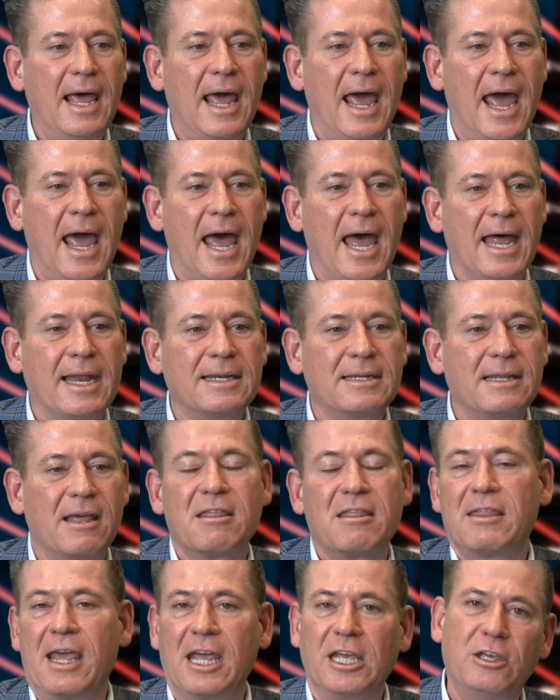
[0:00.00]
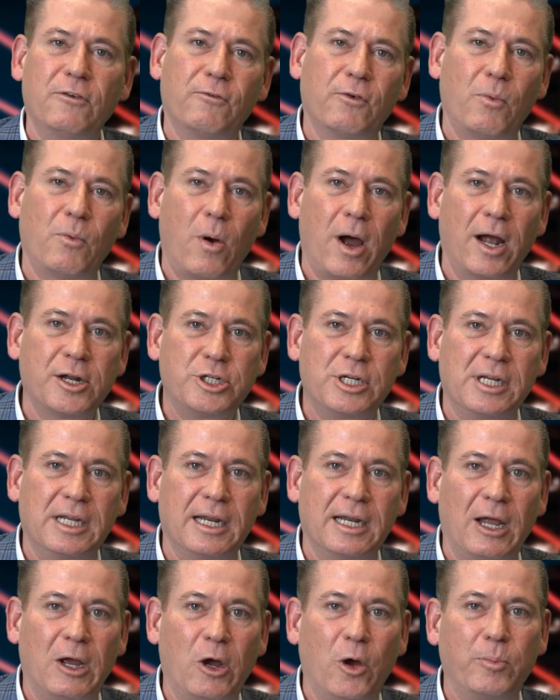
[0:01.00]
And thank you for watching,
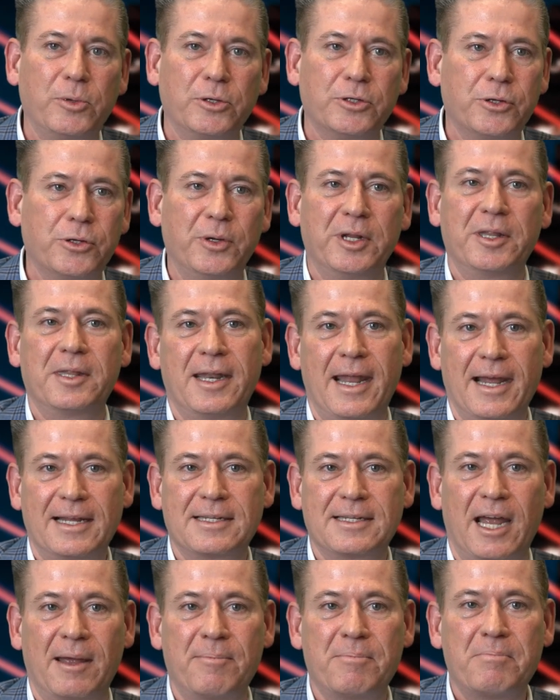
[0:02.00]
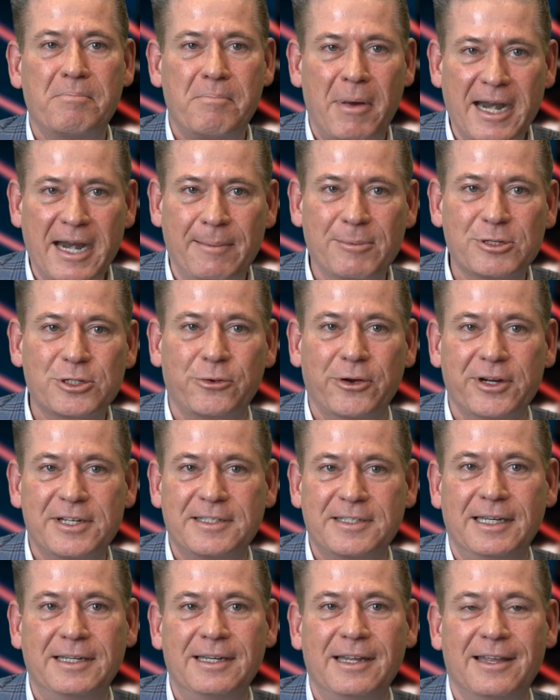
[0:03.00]
and I hope you tune in the next time. My name is
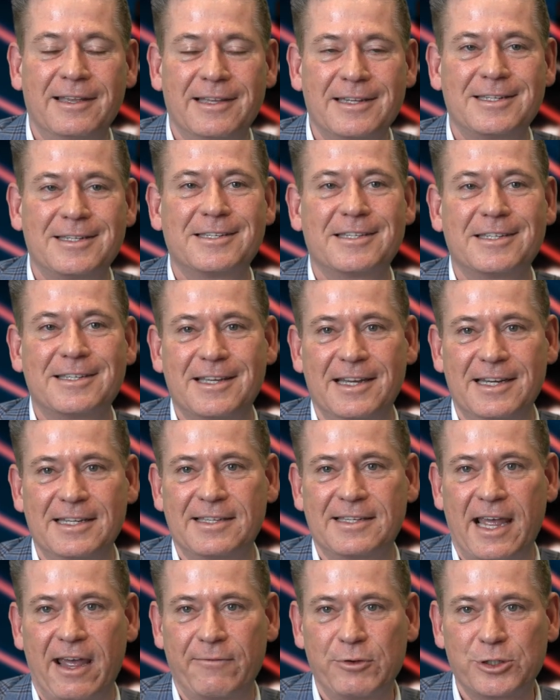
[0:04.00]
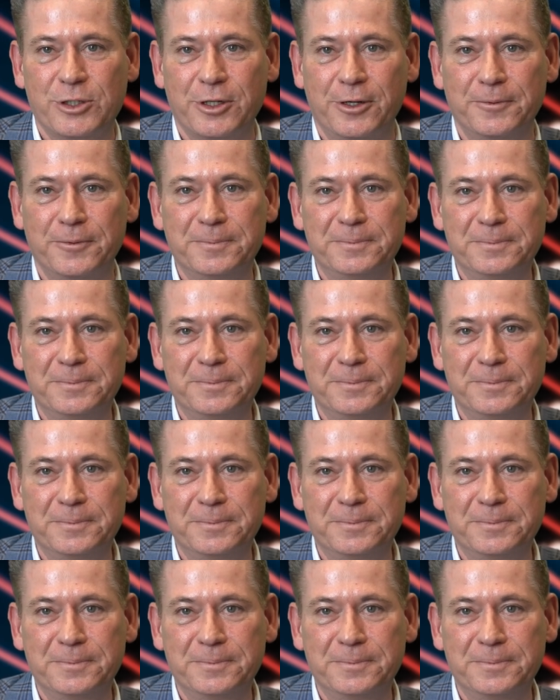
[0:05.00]
Kristan, and this is The City Savvy Show.